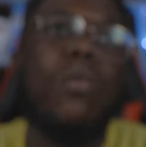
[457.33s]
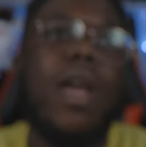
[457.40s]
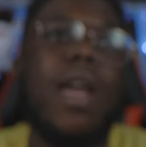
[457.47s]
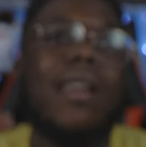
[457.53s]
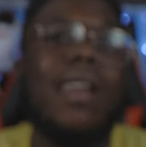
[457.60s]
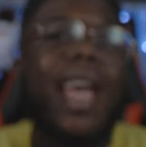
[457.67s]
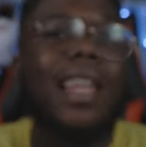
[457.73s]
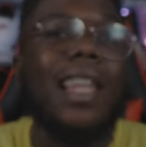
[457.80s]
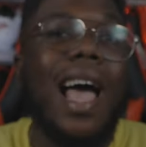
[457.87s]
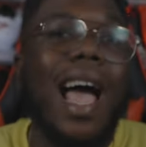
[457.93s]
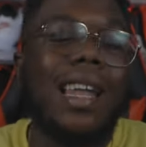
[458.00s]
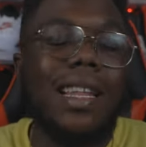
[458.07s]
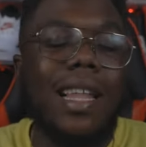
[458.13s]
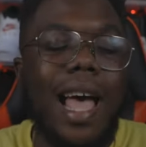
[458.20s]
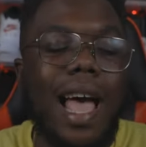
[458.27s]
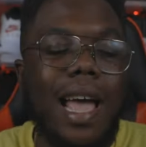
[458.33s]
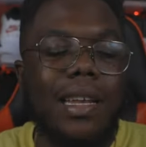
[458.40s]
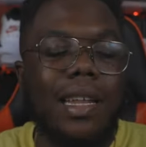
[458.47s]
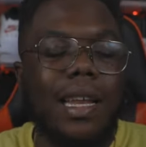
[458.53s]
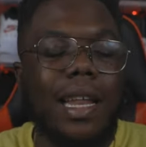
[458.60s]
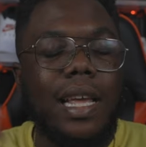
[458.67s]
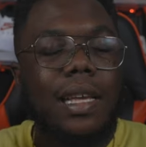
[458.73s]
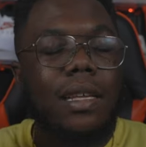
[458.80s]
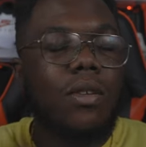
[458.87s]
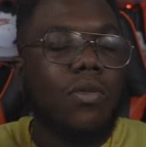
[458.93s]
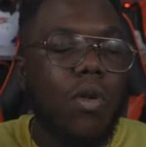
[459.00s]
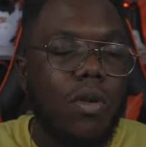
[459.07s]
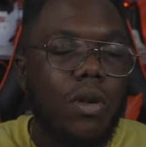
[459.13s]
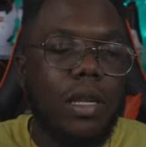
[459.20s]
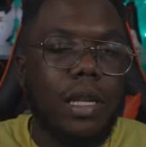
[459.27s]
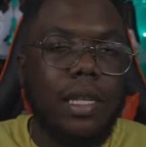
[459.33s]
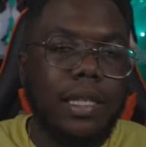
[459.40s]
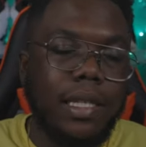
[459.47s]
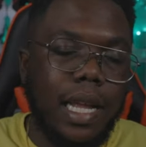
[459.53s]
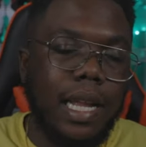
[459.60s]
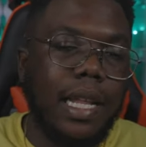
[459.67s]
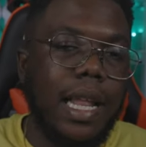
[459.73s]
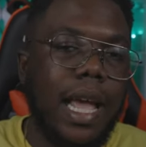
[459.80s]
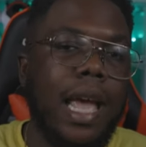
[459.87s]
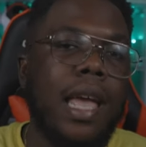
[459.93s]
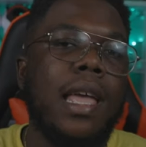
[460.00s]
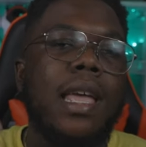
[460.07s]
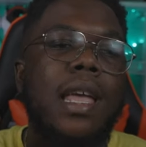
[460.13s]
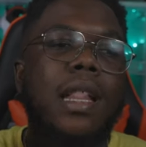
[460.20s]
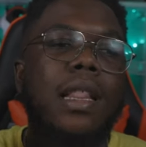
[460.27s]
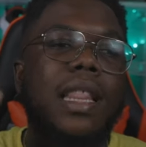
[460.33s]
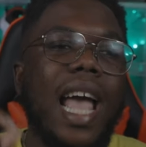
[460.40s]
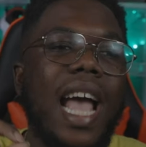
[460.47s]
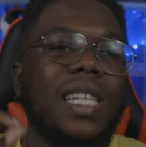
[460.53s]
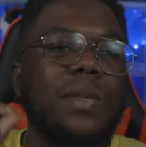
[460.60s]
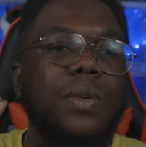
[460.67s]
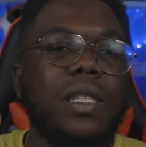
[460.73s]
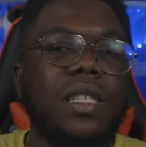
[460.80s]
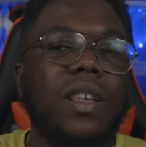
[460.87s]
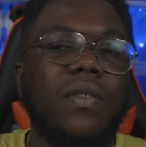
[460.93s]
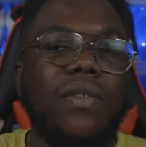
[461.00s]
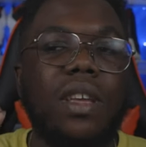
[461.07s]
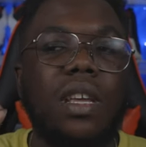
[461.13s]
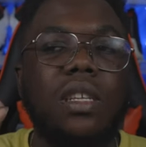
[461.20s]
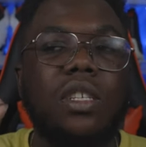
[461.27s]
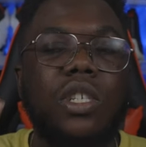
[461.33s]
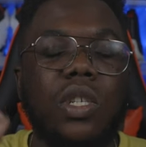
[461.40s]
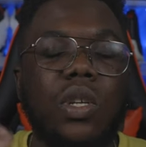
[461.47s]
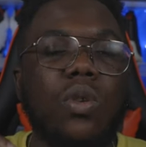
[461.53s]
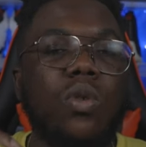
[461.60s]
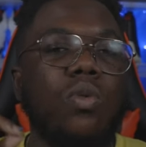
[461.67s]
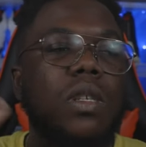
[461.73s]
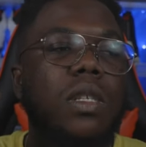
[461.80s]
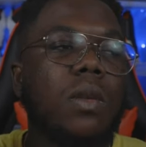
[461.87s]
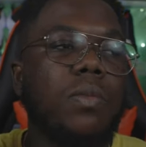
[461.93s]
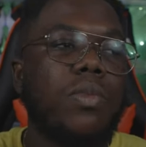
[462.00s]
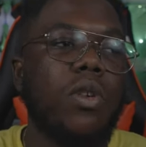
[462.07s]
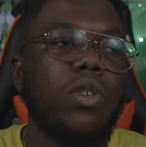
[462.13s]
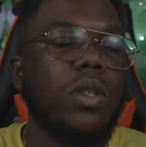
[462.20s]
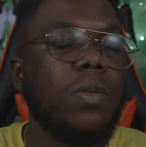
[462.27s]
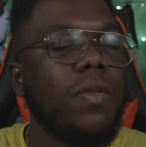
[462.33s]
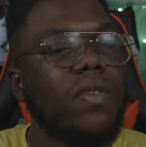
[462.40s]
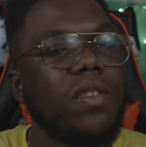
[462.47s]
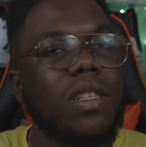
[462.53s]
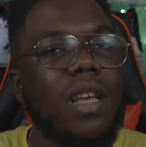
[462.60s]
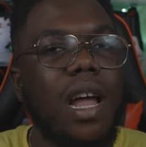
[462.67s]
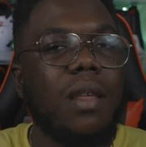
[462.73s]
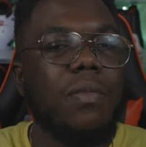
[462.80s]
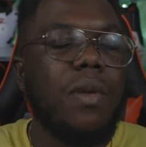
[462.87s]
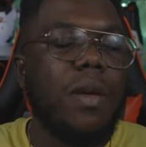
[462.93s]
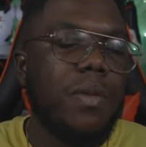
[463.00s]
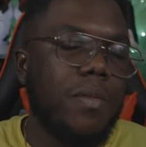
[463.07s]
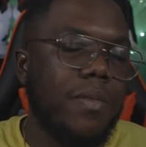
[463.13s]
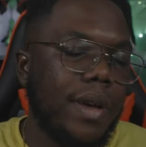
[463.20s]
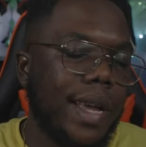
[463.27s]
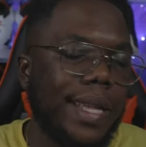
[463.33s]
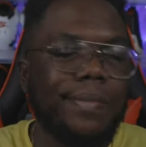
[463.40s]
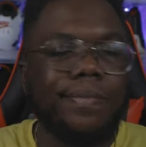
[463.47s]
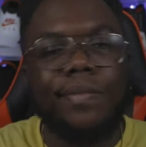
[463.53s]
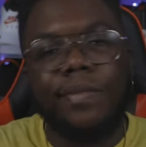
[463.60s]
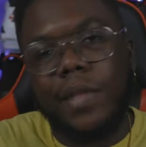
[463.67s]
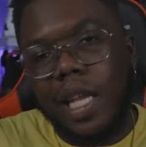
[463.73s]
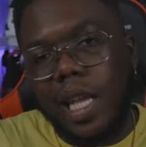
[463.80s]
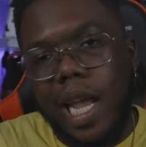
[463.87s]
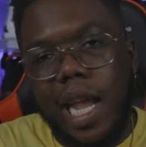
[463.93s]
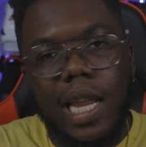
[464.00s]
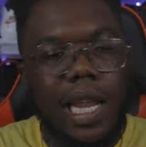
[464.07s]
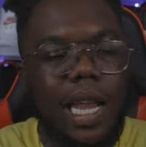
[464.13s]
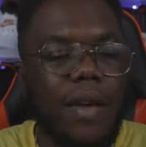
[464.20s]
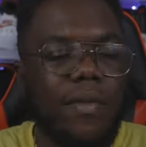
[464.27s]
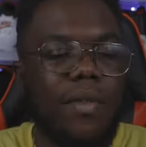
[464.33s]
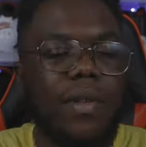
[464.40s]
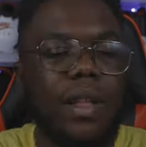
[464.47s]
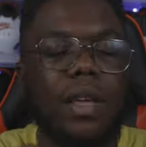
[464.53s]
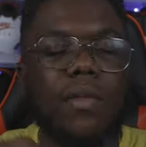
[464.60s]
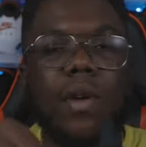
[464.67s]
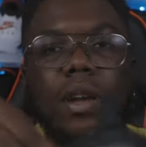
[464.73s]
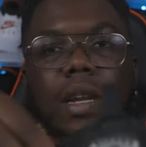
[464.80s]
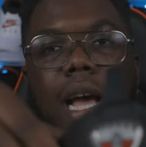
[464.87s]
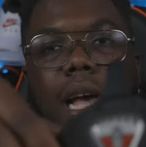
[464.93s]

wearing that line a lot that they quoted and stated that that specific shoe was supposed to be for Scottie Pippen, but again, it never really worked